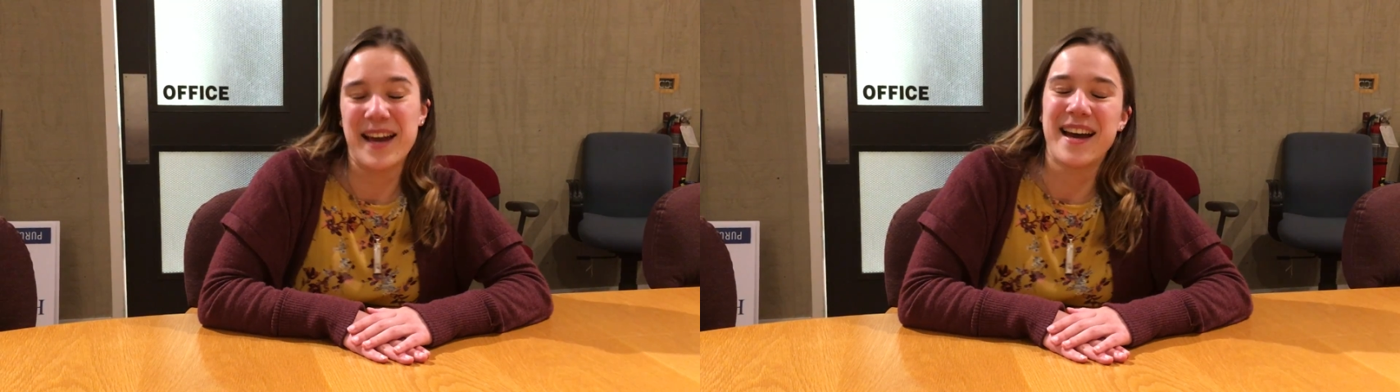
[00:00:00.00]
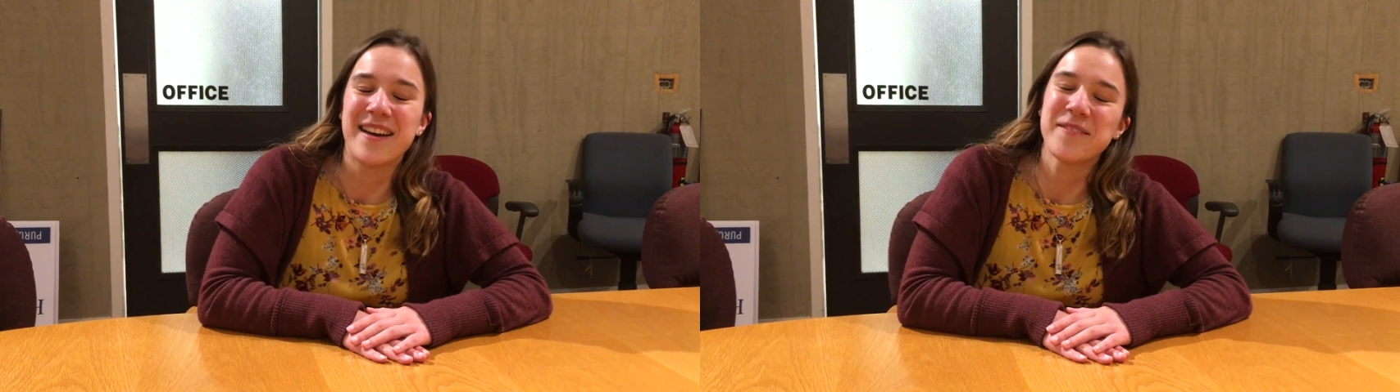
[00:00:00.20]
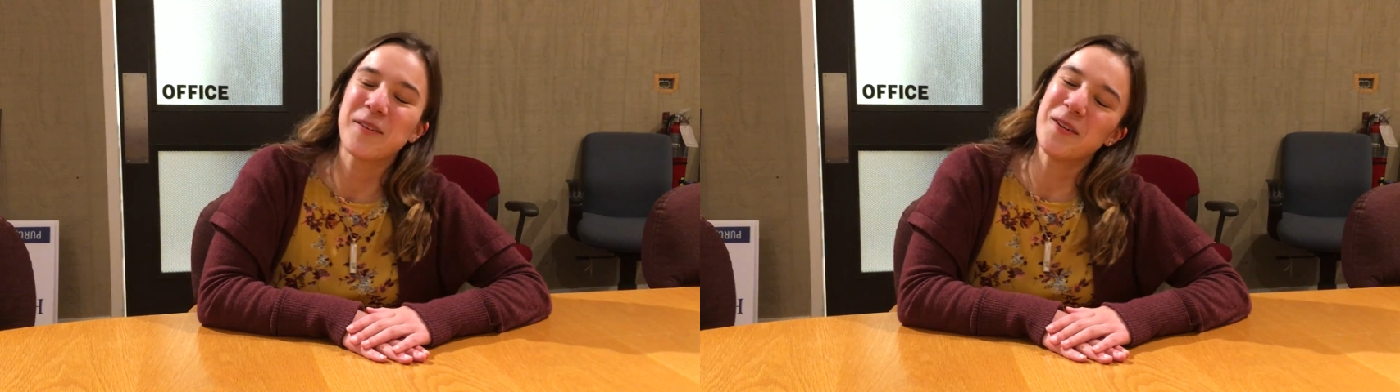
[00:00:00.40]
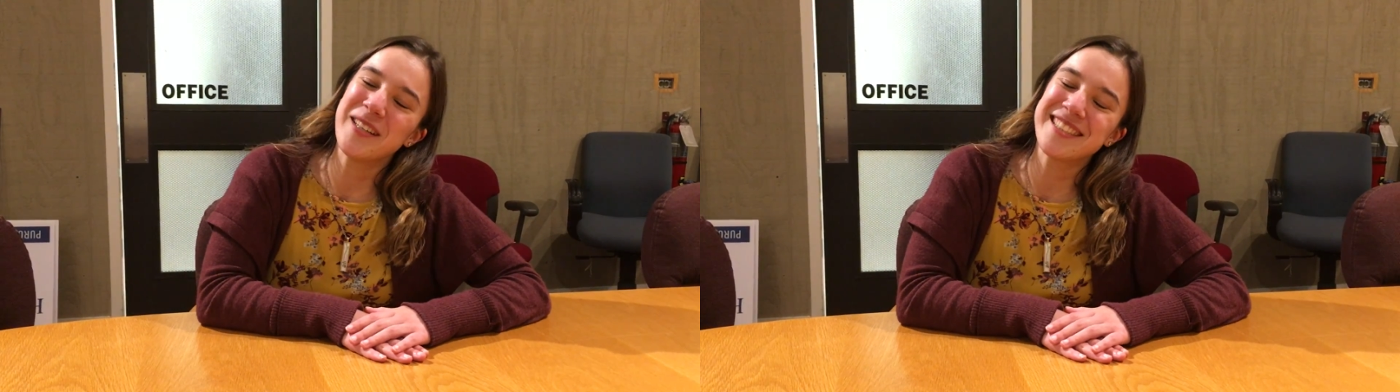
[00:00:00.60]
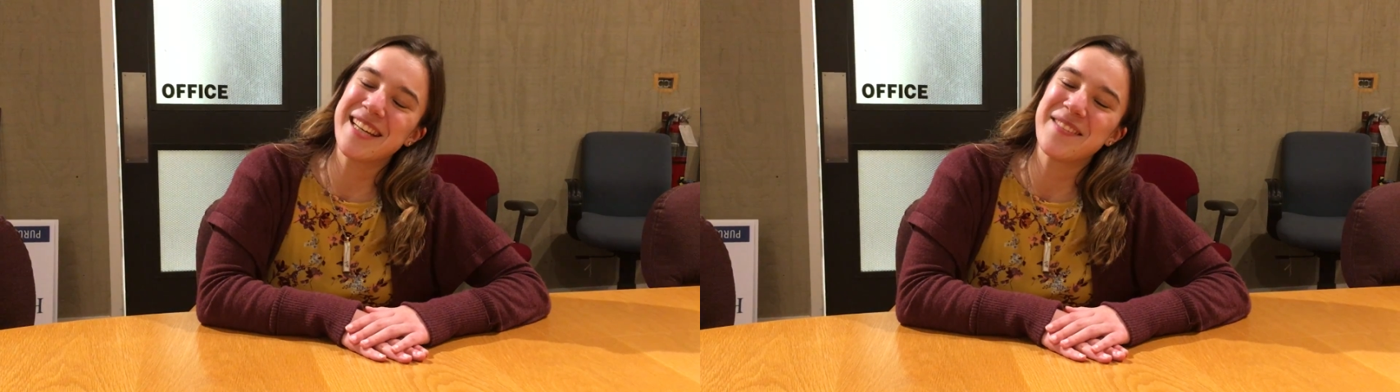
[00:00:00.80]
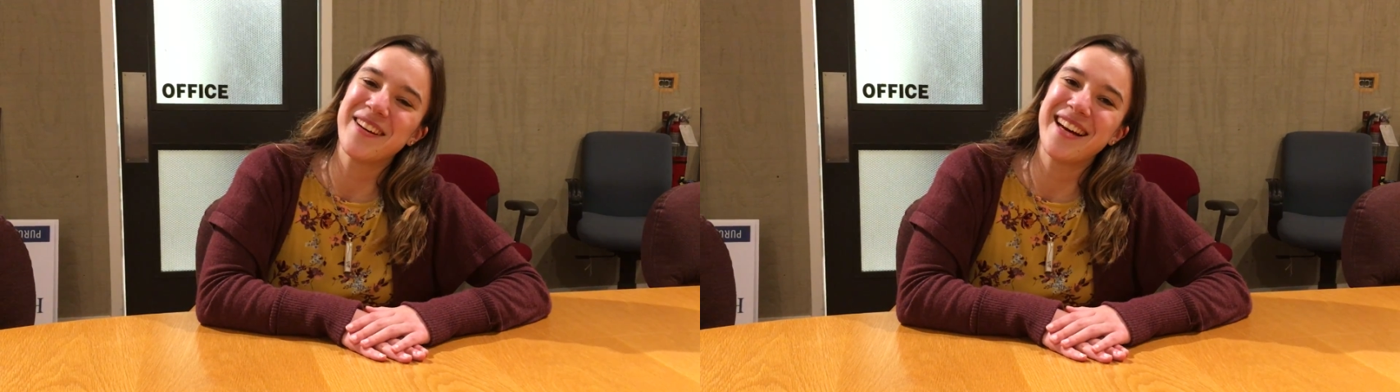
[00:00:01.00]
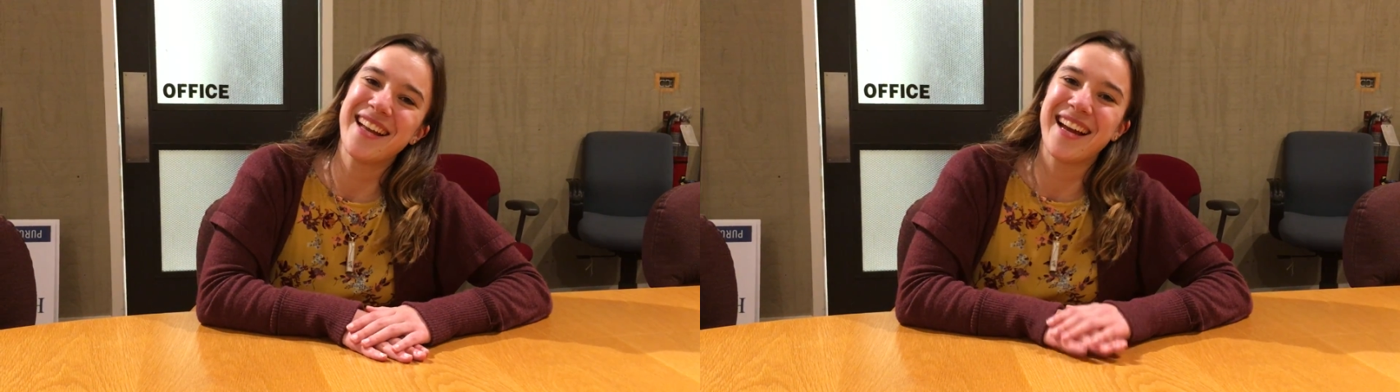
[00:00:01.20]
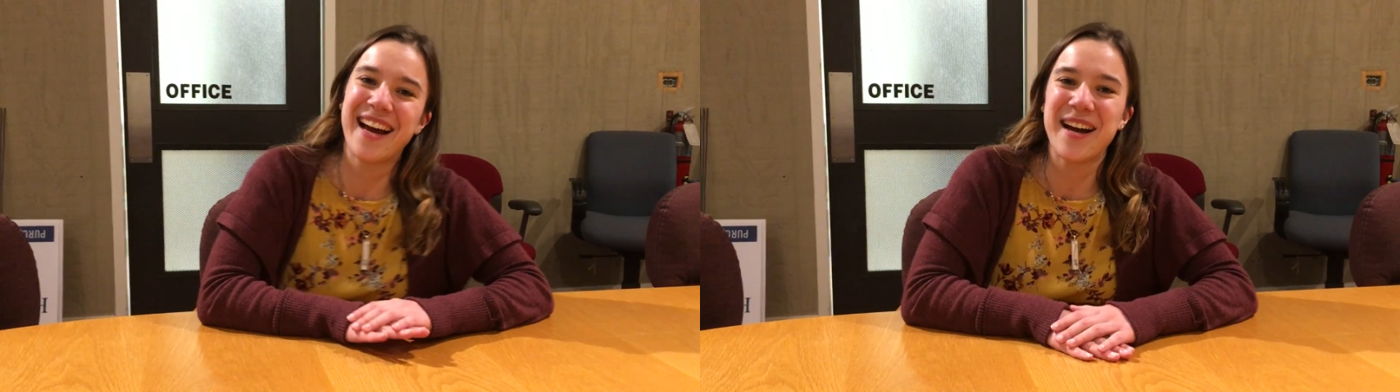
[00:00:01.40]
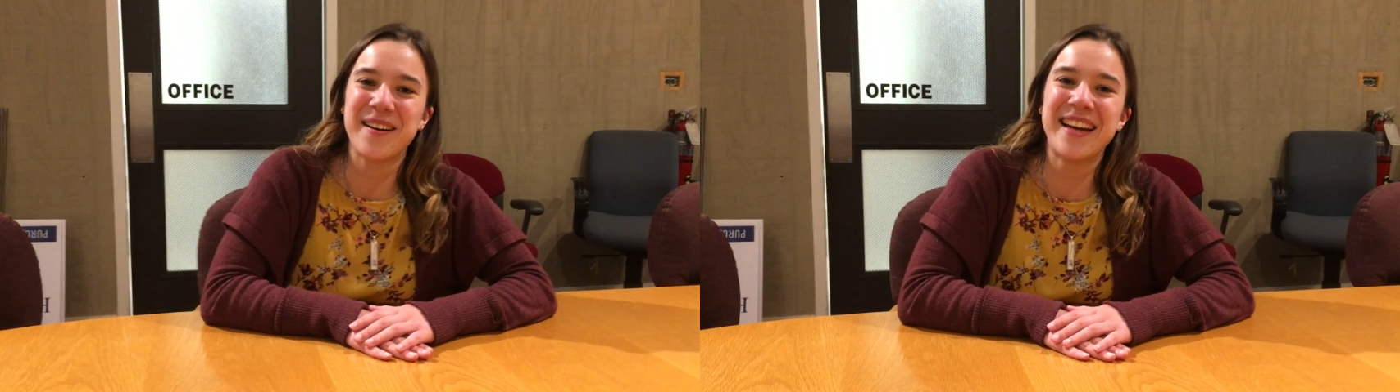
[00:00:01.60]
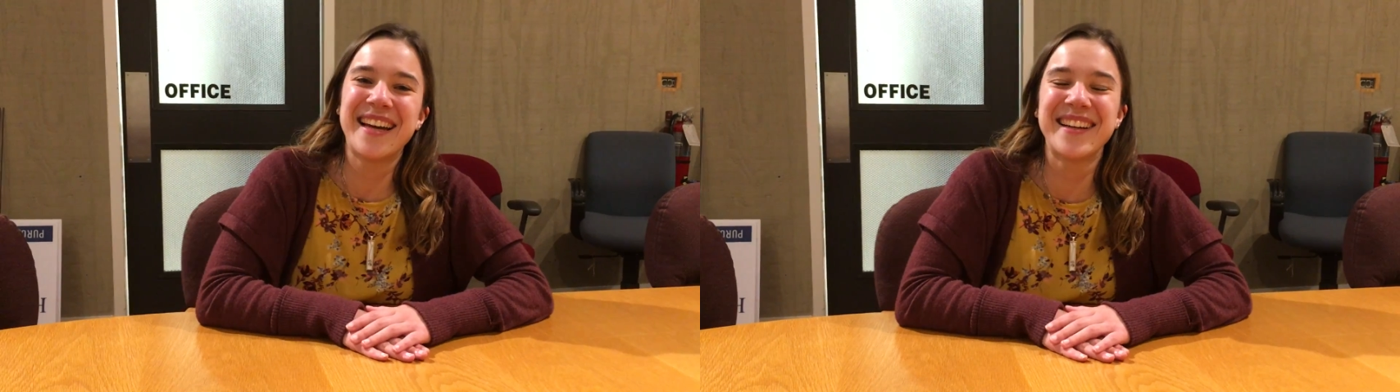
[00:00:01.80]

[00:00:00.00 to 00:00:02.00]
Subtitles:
Of course I would.